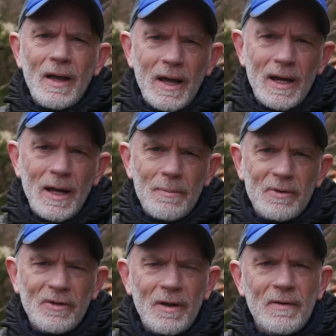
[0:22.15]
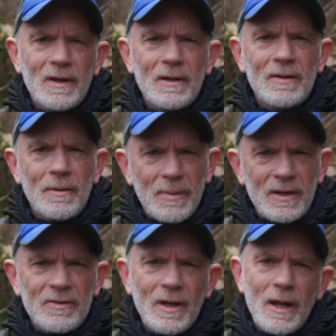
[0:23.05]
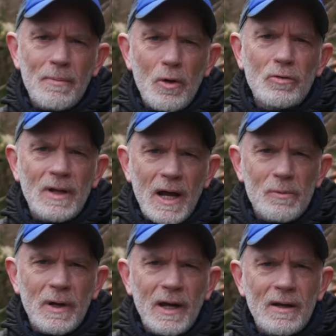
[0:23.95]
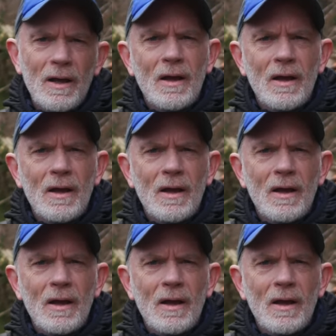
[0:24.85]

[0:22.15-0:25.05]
and I'm saving the best and most lightweight